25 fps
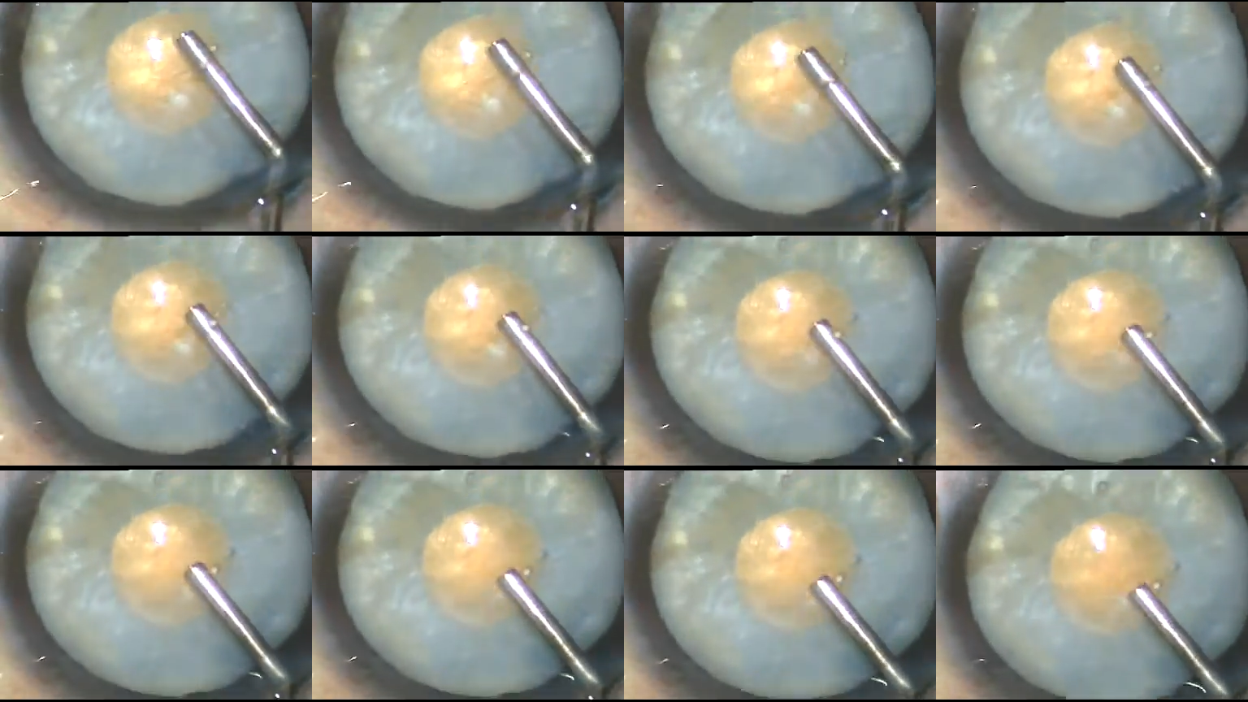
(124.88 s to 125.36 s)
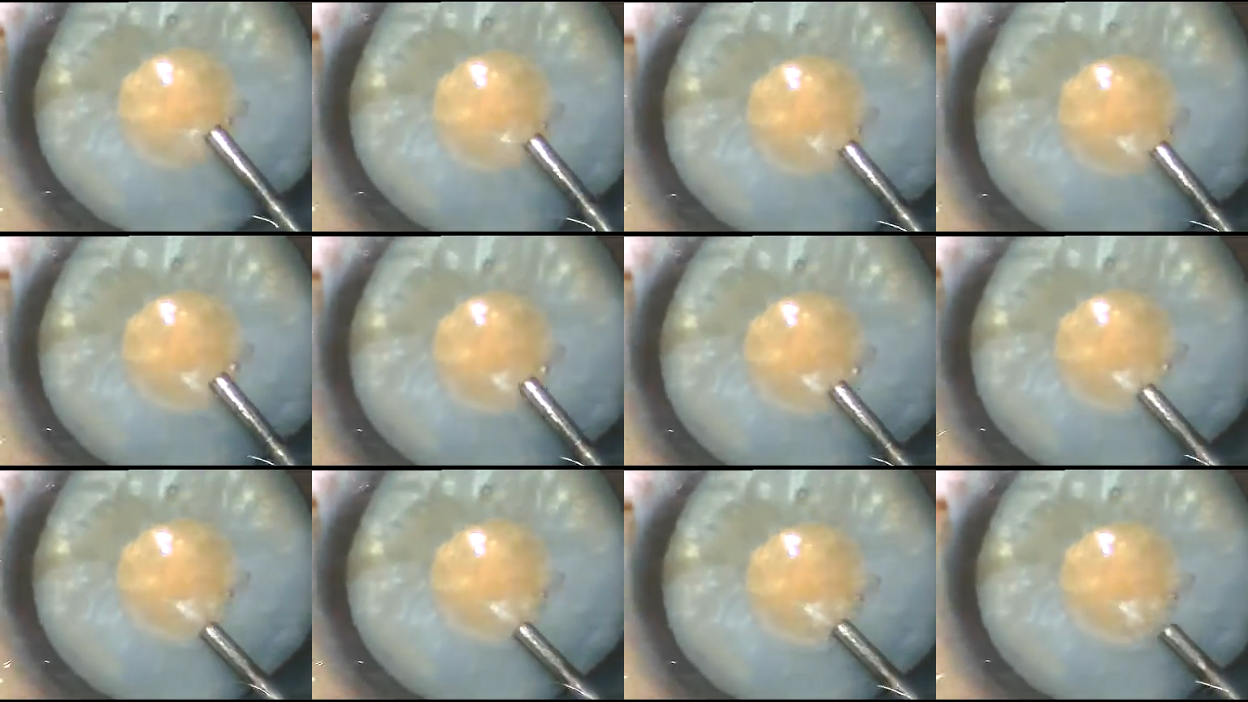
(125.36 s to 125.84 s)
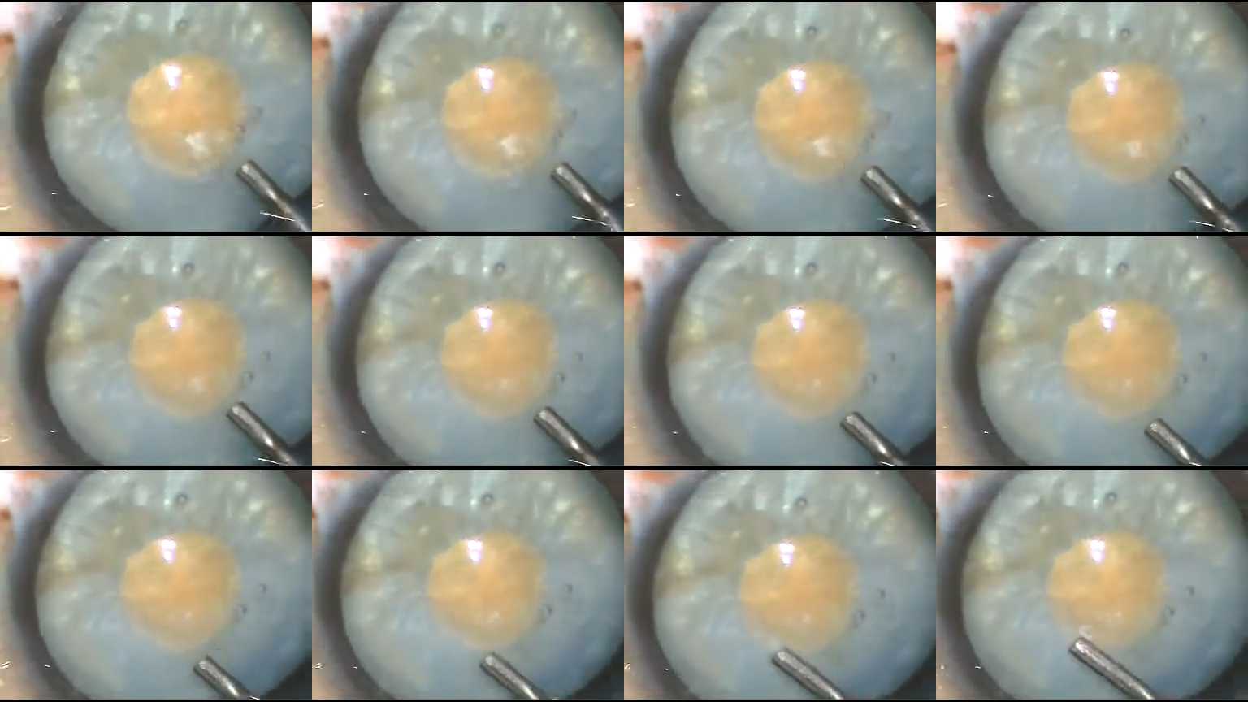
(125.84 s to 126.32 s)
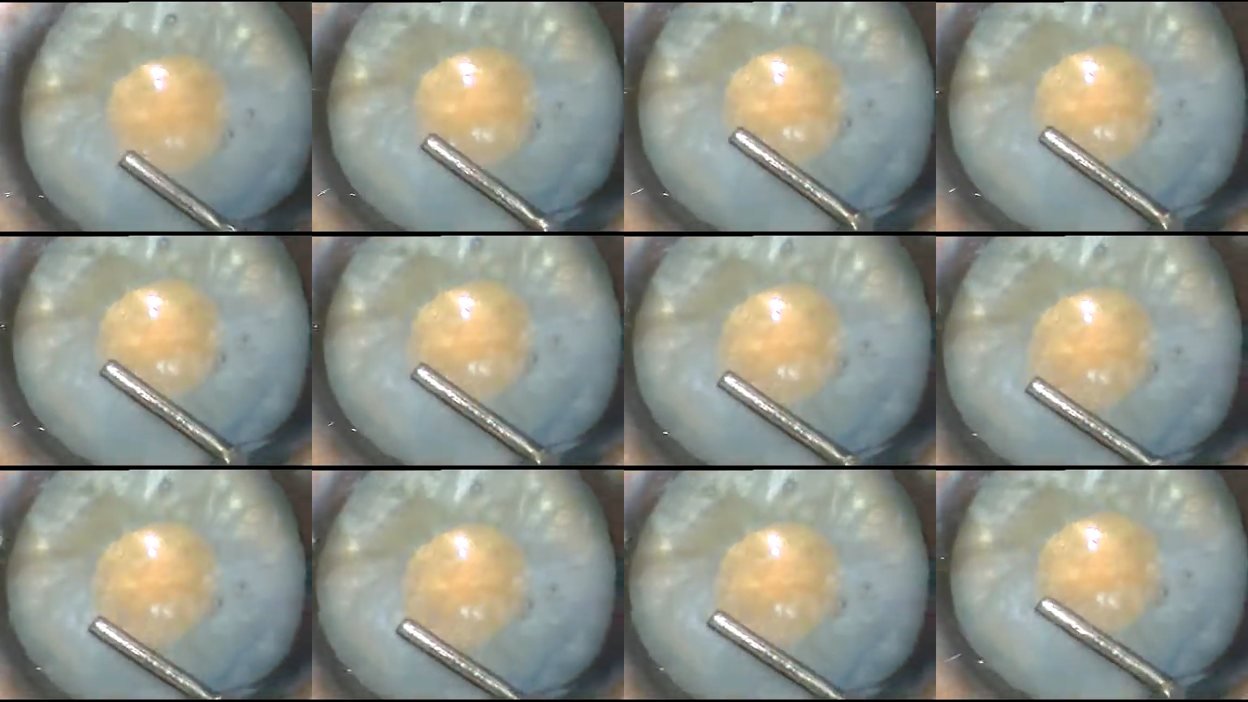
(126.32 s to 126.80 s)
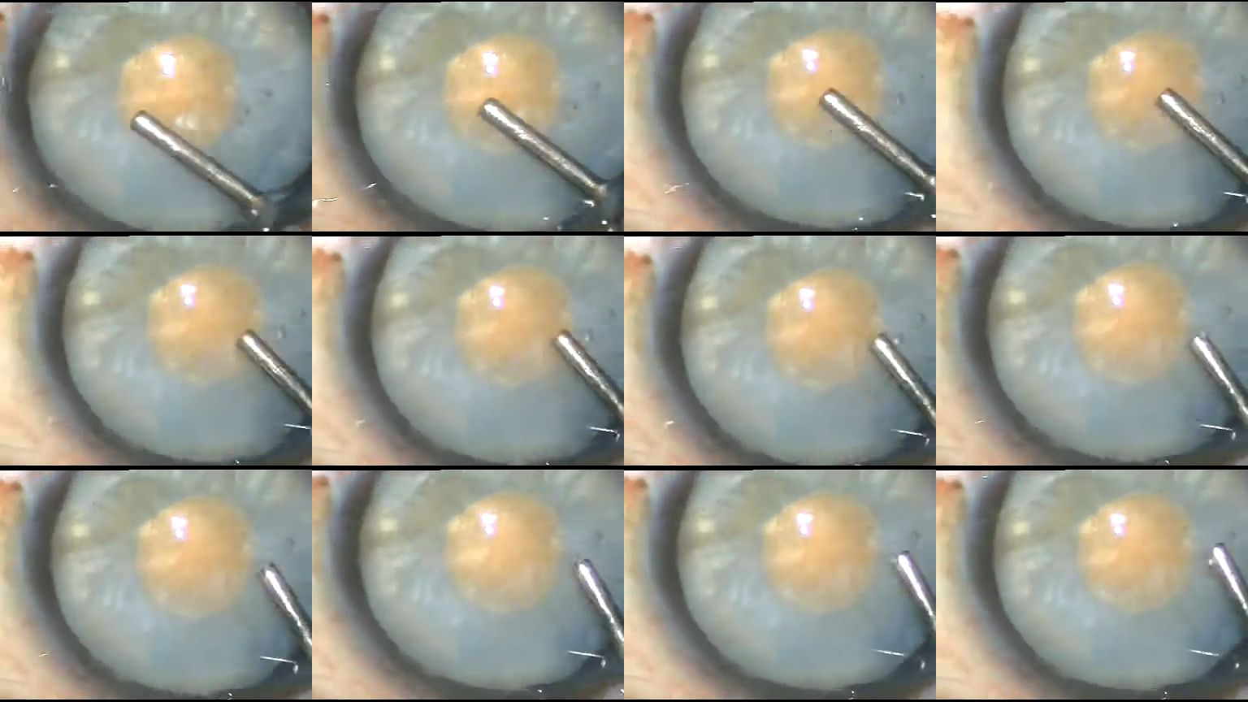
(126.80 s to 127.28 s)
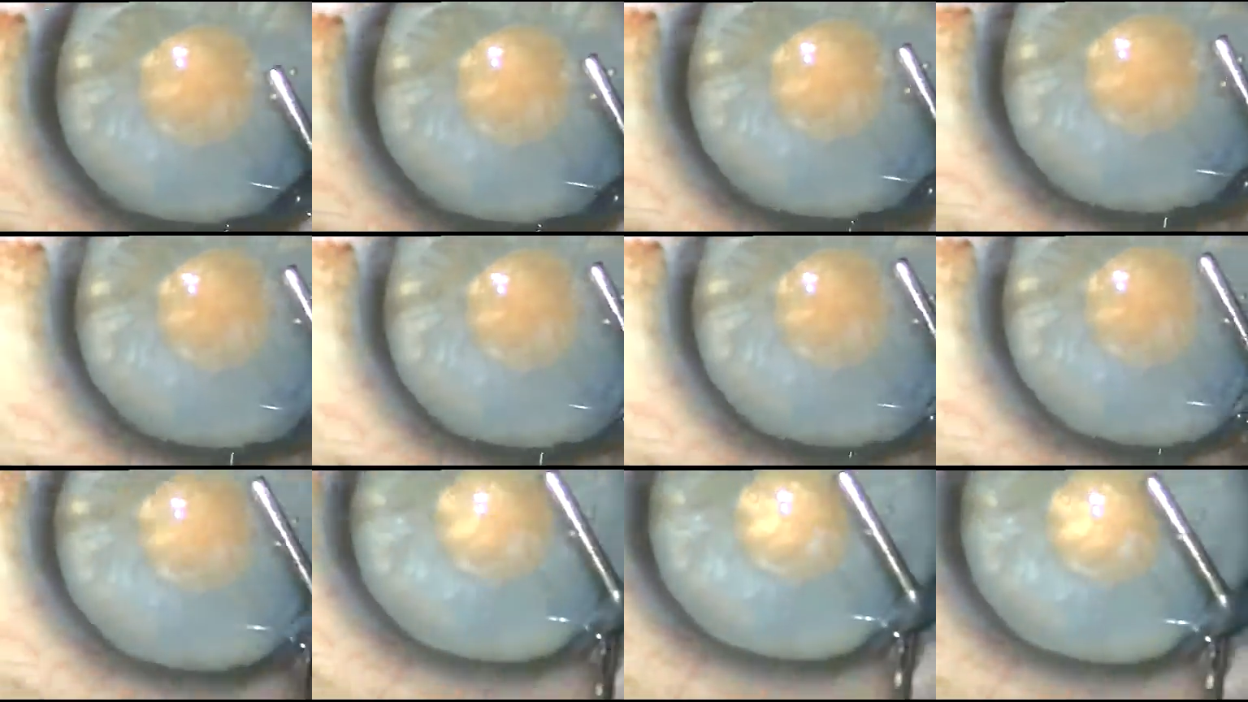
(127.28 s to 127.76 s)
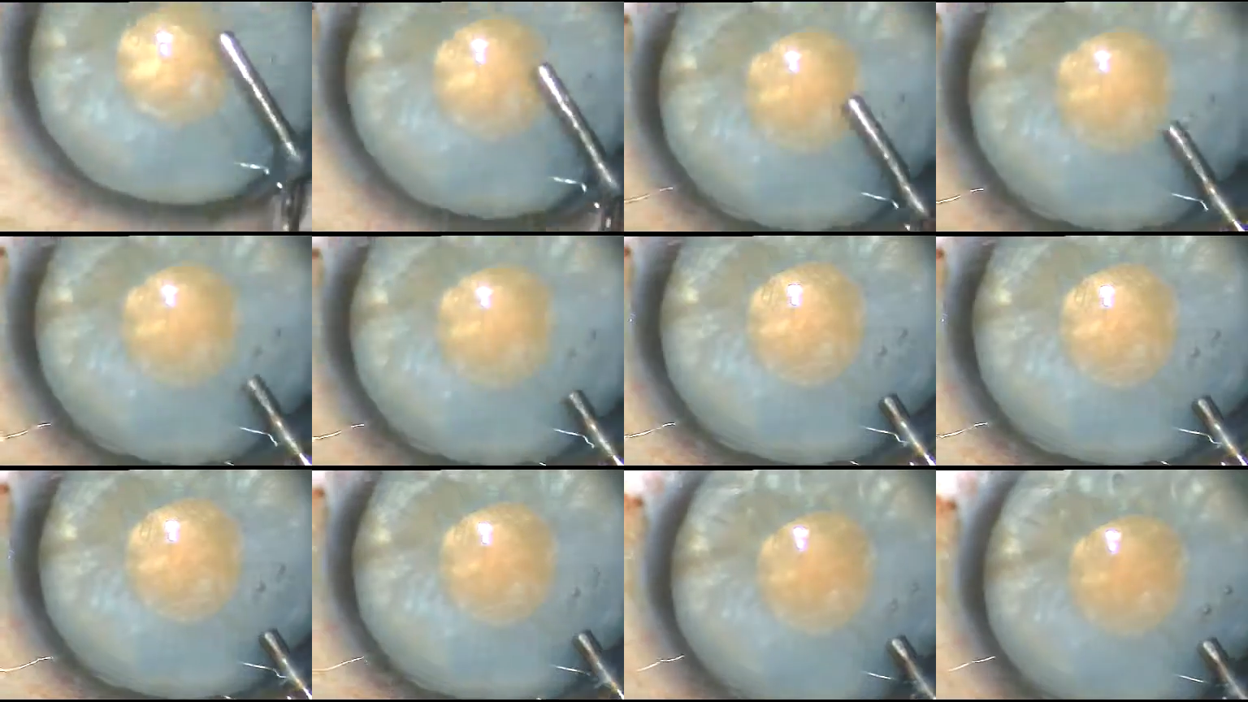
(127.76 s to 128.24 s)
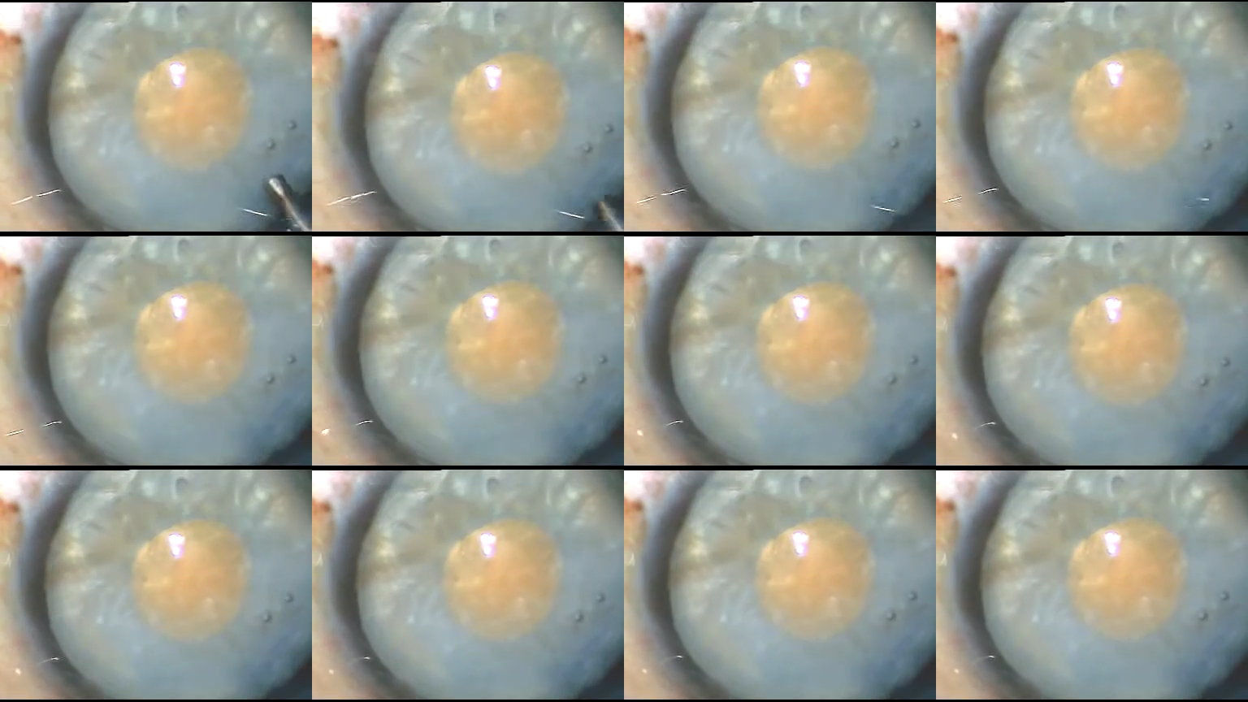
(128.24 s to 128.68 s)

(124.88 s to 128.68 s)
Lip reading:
Nobody's mouth can be seen.